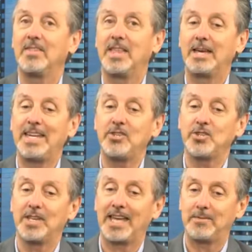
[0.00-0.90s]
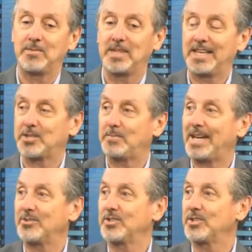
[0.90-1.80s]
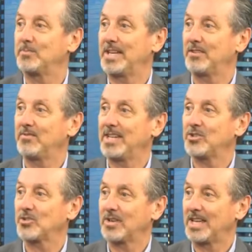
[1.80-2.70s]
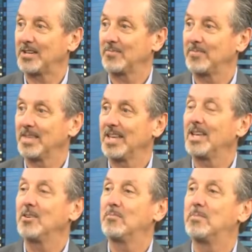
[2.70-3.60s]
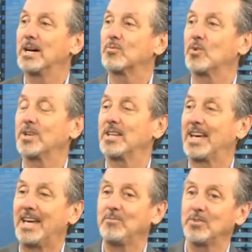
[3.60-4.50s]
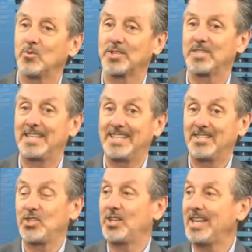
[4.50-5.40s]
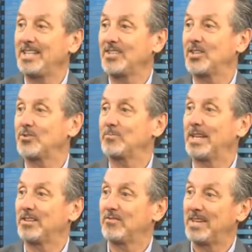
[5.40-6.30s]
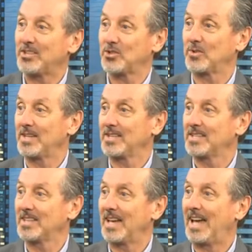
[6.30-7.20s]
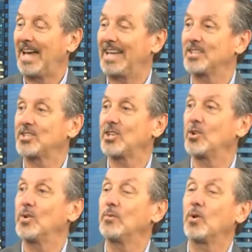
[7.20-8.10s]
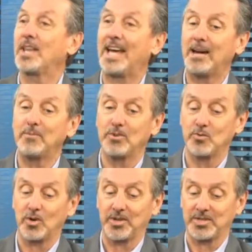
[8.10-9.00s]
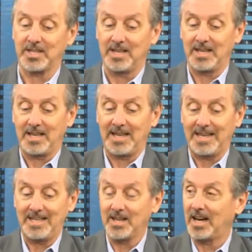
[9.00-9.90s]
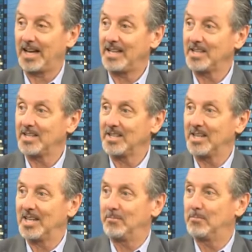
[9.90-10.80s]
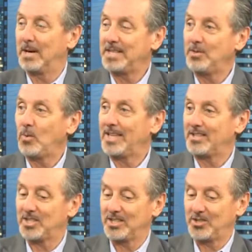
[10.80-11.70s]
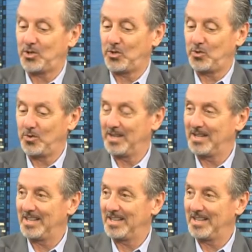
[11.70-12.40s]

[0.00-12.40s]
They each named their spouse as beneficiary. But what had happened was they didn't change those beneficiaries. And so what happened was he died, money went to